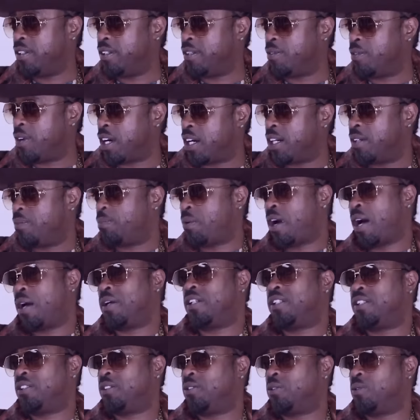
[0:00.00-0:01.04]
The record
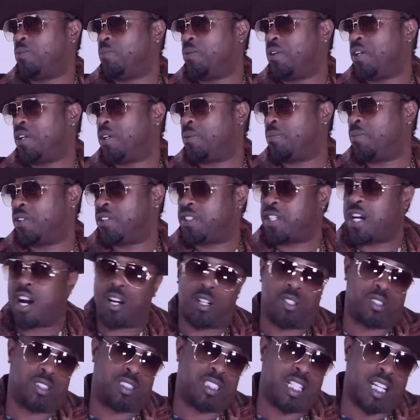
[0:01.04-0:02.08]
probably didn't do big, but
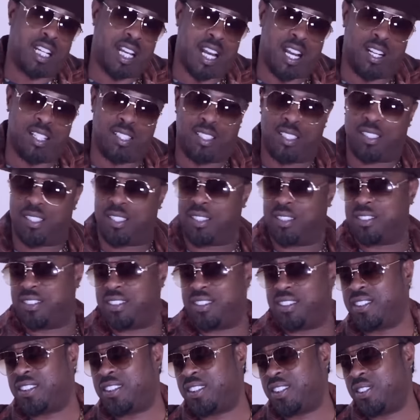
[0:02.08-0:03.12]
y'all go check out, you know,
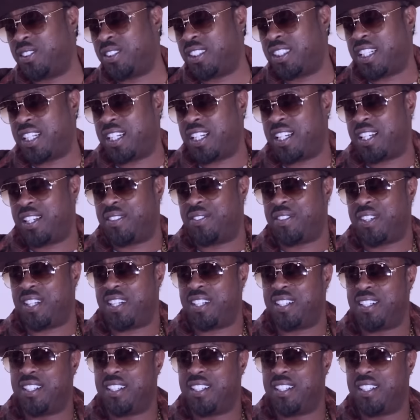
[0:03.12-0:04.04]
it was two to the head,